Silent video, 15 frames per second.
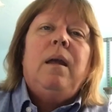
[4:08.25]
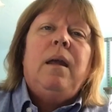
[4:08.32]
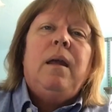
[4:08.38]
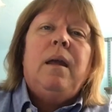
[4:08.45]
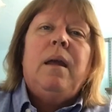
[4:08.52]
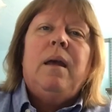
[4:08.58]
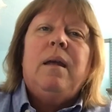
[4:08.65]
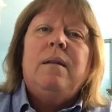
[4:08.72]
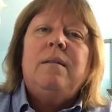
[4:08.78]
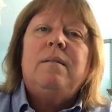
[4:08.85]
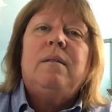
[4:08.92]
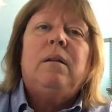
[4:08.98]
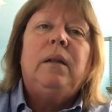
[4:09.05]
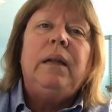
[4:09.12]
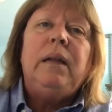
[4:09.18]

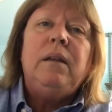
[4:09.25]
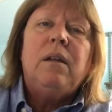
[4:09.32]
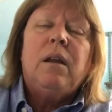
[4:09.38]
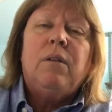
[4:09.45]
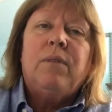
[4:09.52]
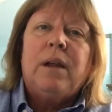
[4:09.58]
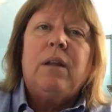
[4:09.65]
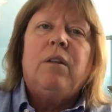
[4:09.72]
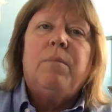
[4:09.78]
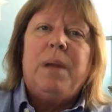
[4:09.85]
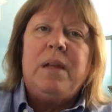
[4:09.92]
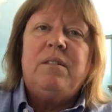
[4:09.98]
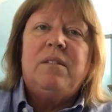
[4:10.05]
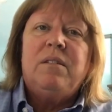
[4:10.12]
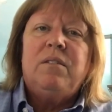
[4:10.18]
and cleaned on a regular
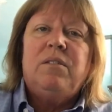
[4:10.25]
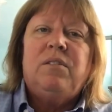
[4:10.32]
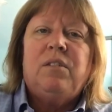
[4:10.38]
basis.